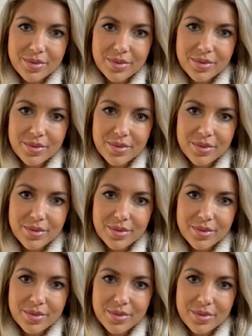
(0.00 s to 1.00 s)

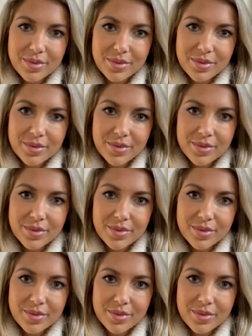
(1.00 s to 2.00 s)

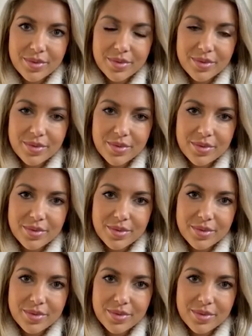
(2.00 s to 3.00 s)

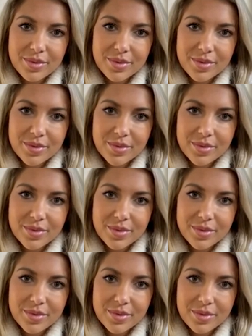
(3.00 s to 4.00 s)

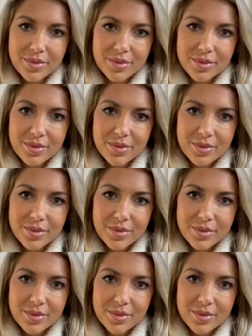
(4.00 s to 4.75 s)
(not speaking)